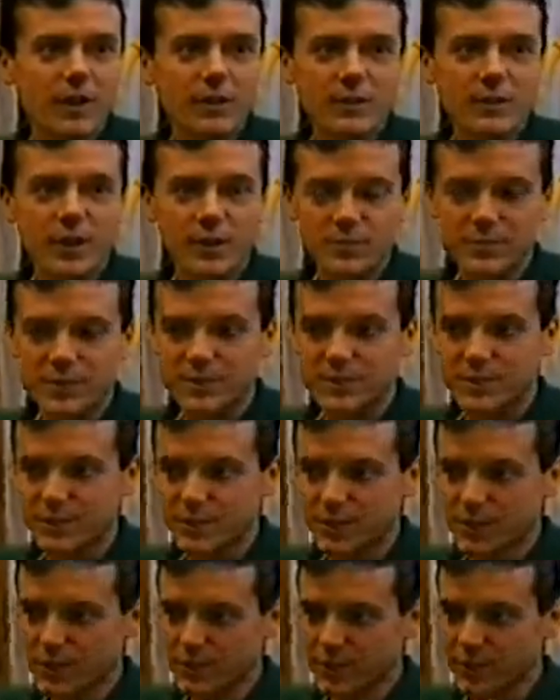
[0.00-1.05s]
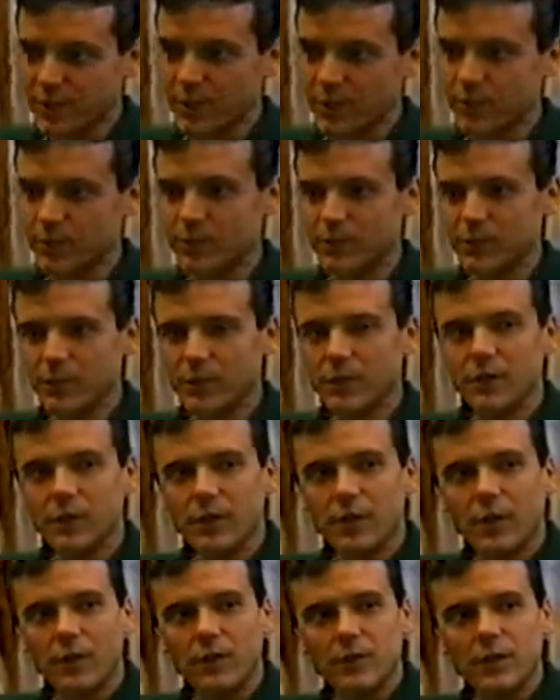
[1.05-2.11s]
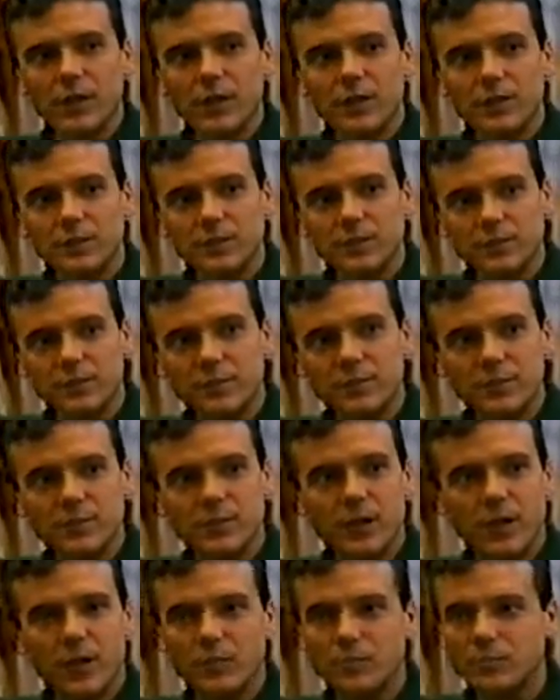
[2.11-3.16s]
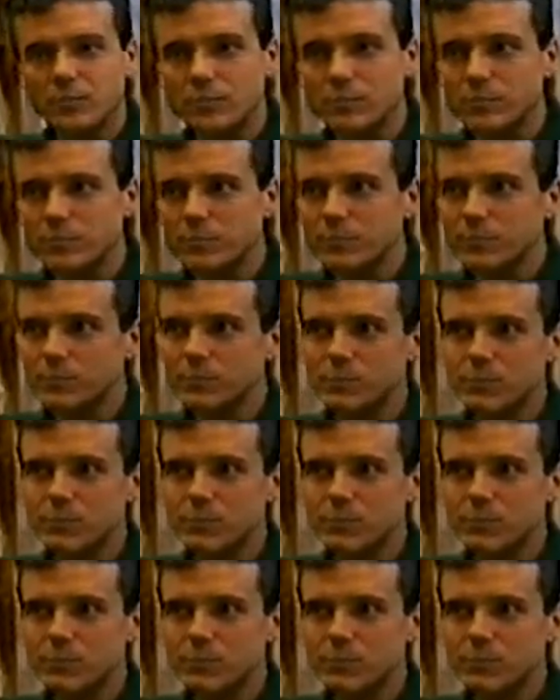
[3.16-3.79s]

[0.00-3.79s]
Yeah. A lot of times I sit there and go, okay, um,